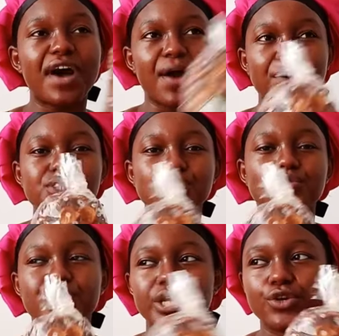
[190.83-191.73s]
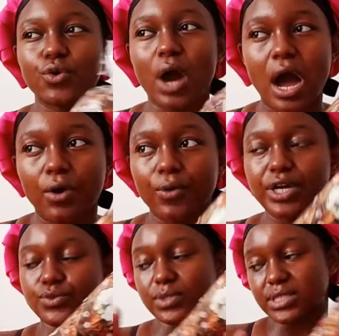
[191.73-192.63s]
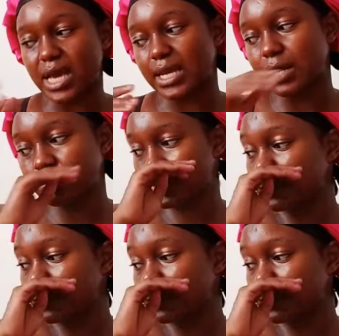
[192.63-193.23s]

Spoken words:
I want to really know how it will turn out.